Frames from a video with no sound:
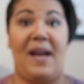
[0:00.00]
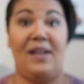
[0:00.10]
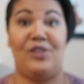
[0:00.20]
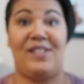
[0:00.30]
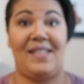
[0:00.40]
my
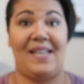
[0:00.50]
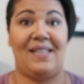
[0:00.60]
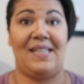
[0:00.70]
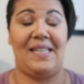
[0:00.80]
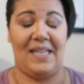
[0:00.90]

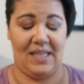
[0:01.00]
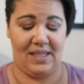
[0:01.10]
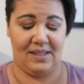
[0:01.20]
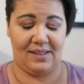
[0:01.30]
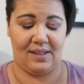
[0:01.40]
understanding, it
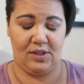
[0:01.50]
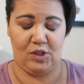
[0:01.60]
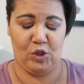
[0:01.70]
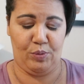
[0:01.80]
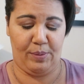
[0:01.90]
is
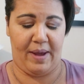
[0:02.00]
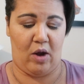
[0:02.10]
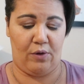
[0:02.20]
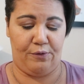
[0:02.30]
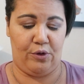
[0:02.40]
super
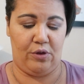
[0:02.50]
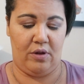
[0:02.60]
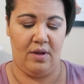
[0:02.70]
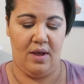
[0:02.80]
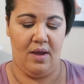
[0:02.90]

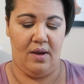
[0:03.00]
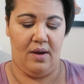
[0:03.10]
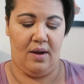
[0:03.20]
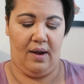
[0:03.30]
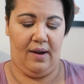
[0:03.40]
powerful.
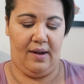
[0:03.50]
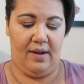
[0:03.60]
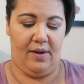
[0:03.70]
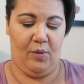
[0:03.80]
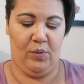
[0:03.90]
Uh,
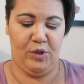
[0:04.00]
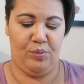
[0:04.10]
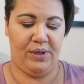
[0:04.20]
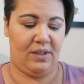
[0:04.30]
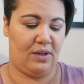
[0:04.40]
when you
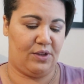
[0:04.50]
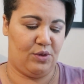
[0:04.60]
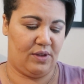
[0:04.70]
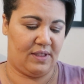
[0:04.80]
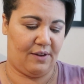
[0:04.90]
put it on,
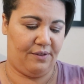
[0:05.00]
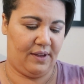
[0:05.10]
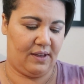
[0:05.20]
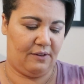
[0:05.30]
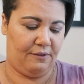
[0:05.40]
you are
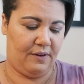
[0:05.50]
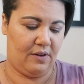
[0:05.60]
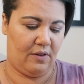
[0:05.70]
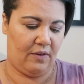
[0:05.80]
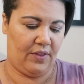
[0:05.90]
definitely going to
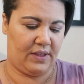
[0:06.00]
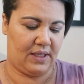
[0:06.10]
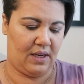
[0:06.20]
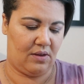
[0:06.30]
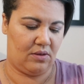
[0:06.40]
feel the
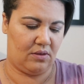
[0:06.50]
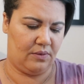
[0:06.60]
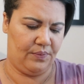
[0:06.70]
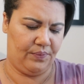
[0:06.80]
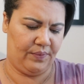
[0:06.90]

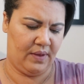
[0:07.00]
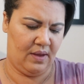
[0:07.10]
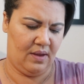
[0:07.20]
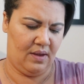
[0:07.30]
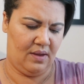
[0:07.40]
tingle.
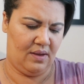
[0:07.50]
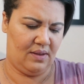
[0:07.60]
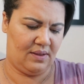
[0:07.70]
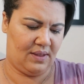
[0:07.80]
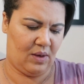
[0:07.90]

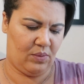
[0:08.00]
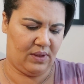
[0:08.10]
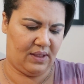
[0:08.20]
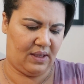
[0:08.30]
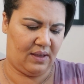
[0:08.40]
It's not
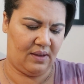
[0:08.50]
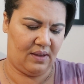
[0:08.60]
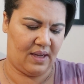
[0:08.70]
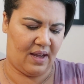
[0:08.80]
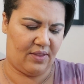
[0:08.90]
really,
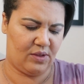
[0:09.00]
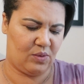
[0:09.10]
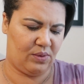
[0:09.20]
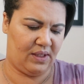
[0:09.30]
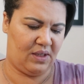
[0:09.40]
yeah,
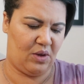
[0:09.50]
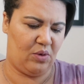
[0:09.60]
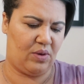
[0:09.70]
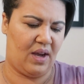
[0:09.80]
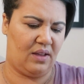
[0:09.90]
there's really
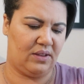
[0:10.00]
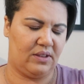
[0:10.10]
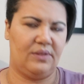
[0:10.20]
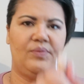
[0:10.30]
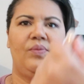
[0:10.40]
no
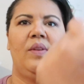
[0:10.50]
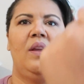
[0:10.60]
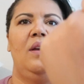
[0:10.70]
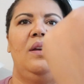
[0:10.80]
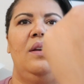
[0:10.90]
color
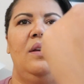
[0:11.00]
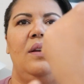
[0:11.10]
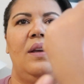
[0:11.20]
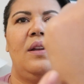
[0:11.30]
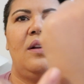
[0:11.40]

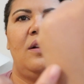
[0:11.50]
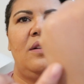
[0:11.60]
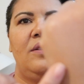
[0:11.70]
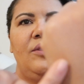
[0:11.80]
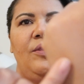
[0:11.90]
at
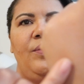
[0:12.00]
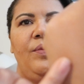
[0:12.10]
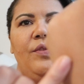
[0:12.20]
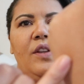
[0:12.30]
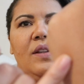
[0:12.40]
all.
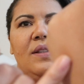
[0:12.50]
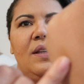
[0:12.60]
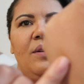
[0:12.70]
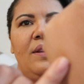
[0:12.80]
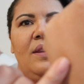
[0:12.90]
You can see
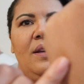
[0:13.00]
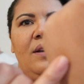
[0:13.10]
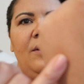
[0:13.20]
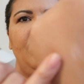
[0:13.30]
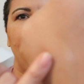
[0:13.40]
it right there.